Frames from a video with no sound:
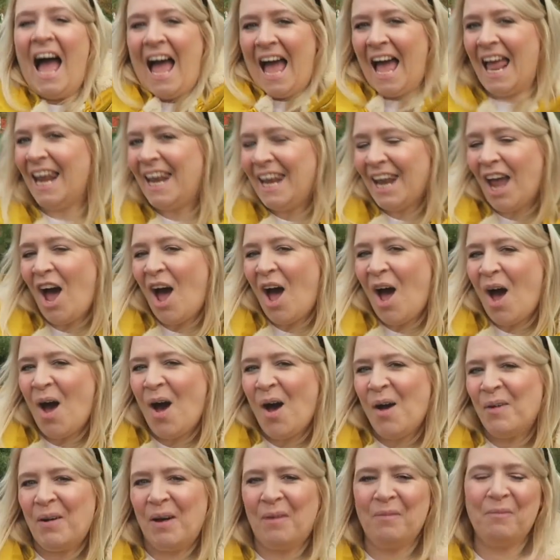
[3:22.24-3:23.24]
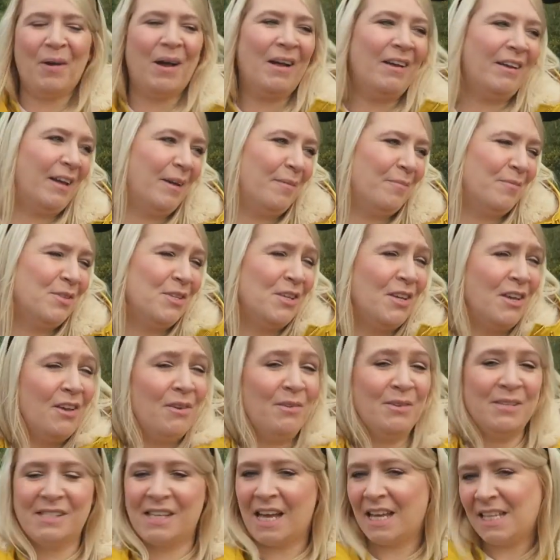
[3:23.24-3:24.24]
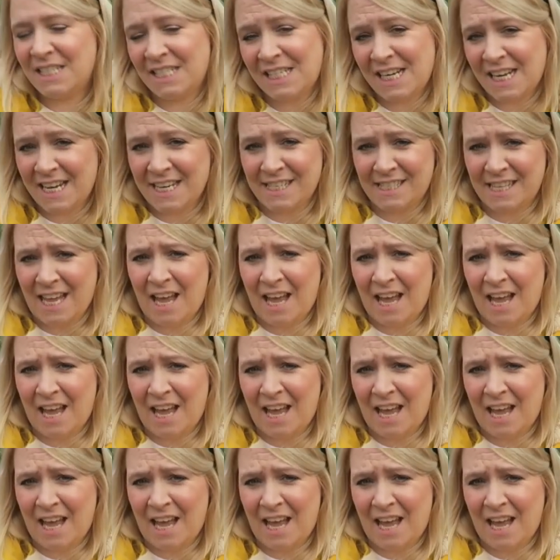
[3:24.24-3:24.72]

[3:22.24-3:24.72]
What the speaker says: Hello and welcome to Saturday's